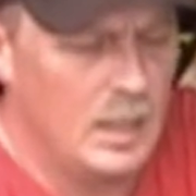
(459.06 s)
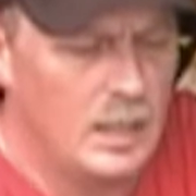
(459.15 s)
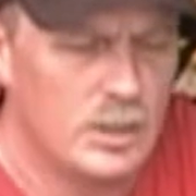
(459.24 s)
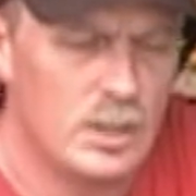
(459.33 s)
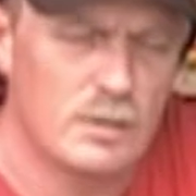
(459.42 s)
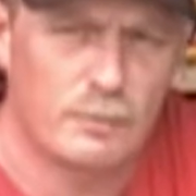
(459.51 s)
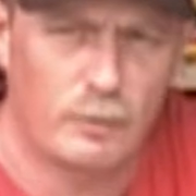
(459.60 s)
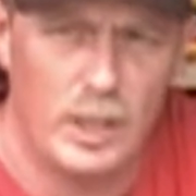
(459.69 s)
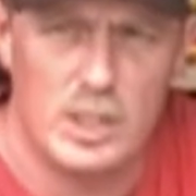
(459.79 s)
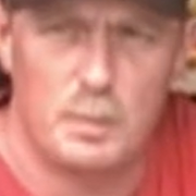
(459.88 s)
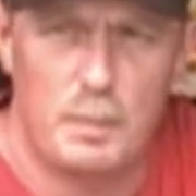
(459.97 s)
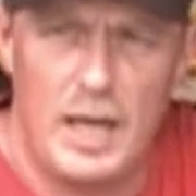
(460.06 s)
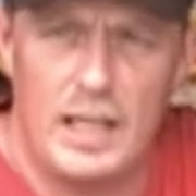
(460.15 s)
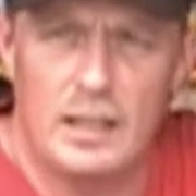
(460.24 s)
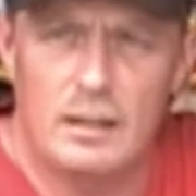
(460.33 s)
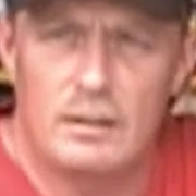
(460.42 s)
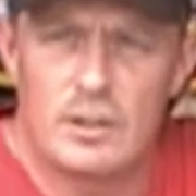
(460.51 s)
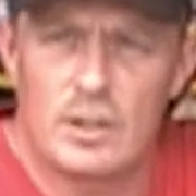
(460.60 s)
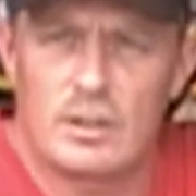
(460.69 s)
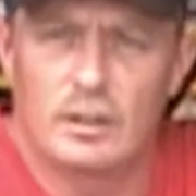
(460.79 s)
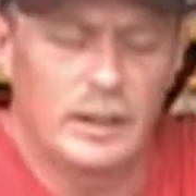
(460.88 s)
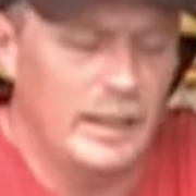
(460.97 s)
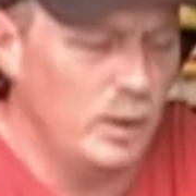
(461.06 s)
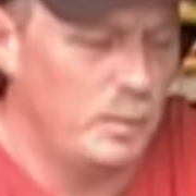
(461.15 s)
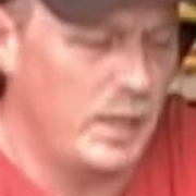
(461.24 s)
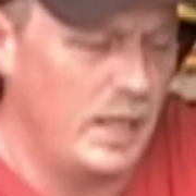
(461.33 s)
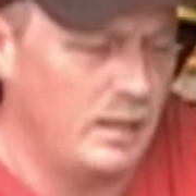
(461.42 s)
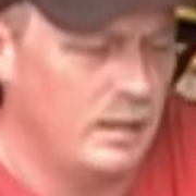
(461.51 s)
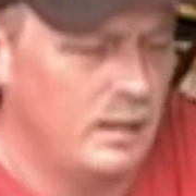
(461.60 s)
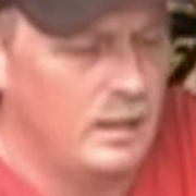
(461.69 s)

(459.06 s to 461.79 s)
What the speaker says: And she's free spinning just a little bit,